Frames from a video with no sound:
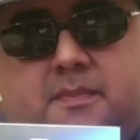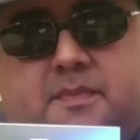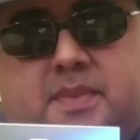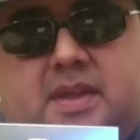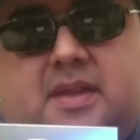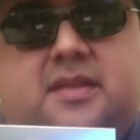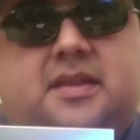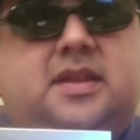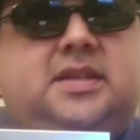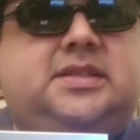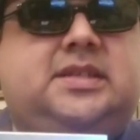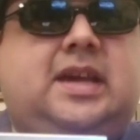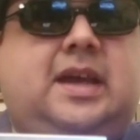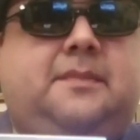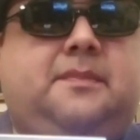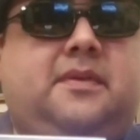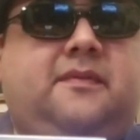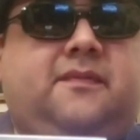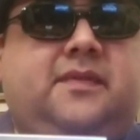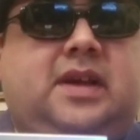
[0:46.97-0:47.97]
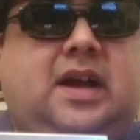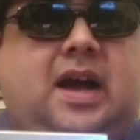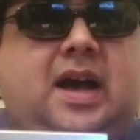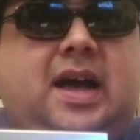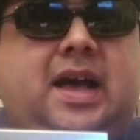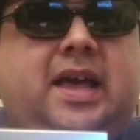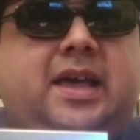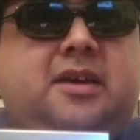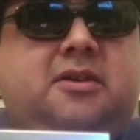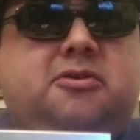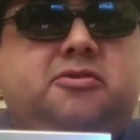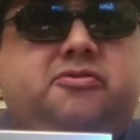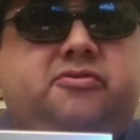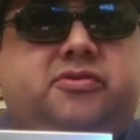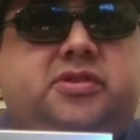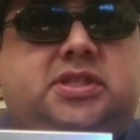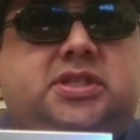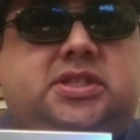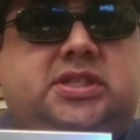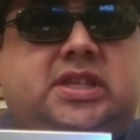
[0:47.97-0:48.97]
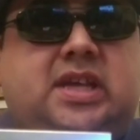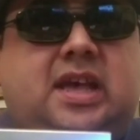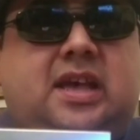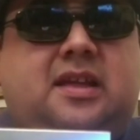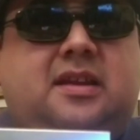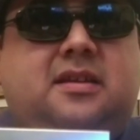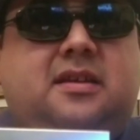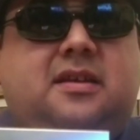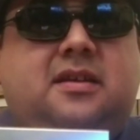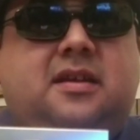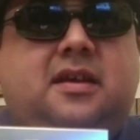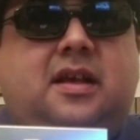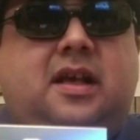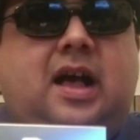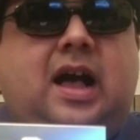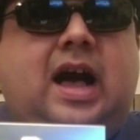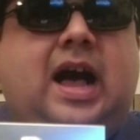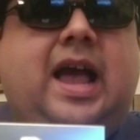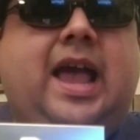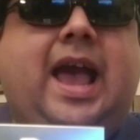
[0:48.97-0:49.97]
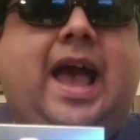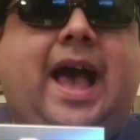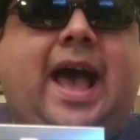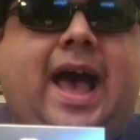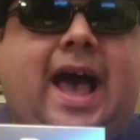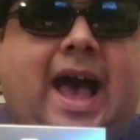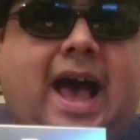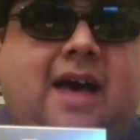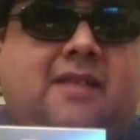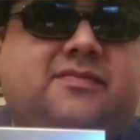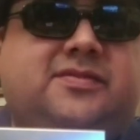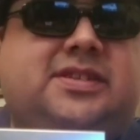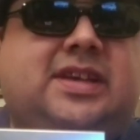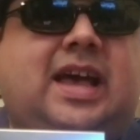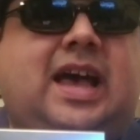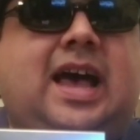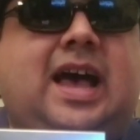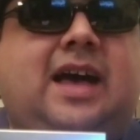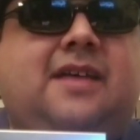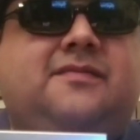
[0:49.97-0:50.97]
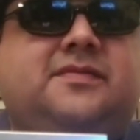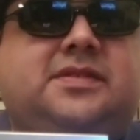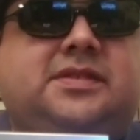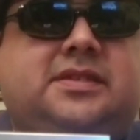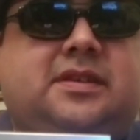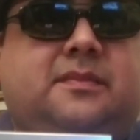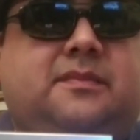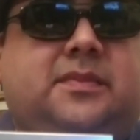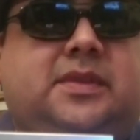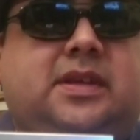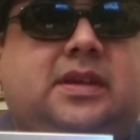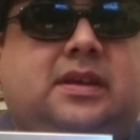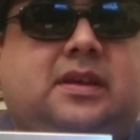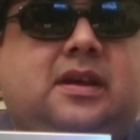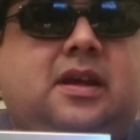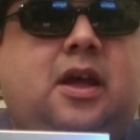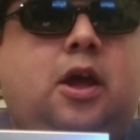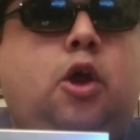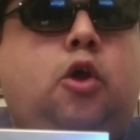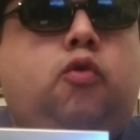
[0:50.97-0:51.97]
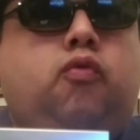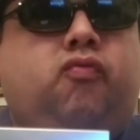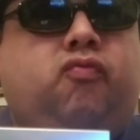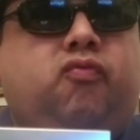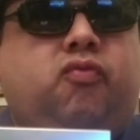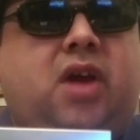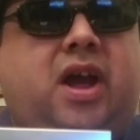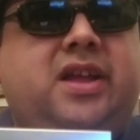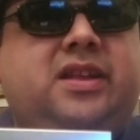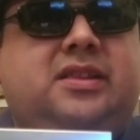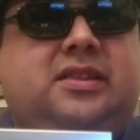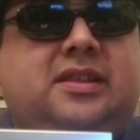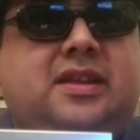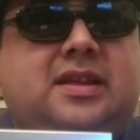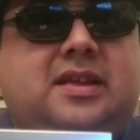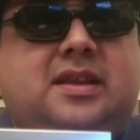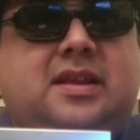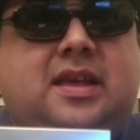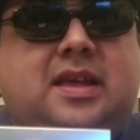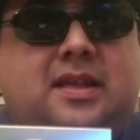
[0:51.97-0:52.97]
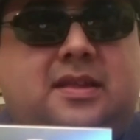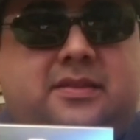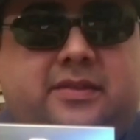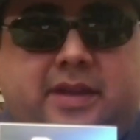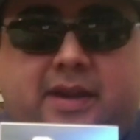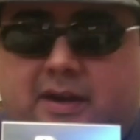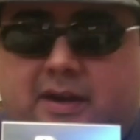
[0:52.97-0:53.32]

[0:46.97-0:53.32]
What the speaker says: been the type of guy who said, I have to have something right then and